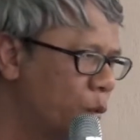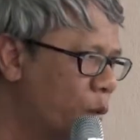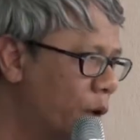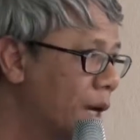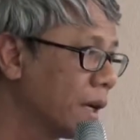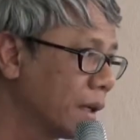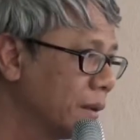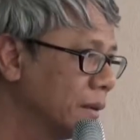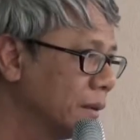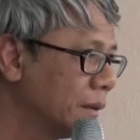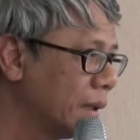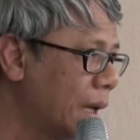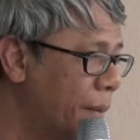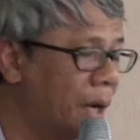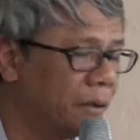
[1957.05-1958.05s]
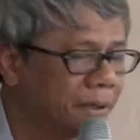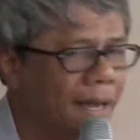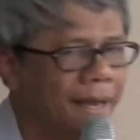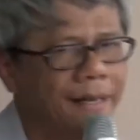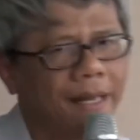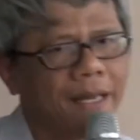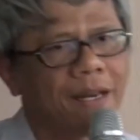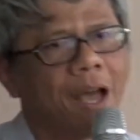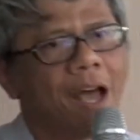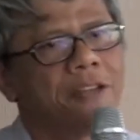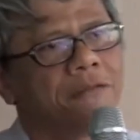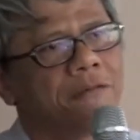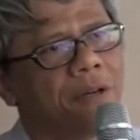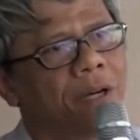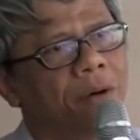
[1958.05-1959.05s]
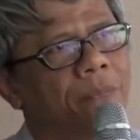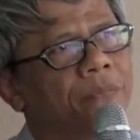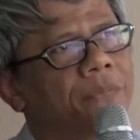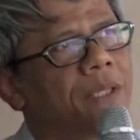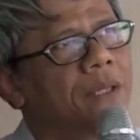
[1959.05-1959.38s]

work about Thailand as well,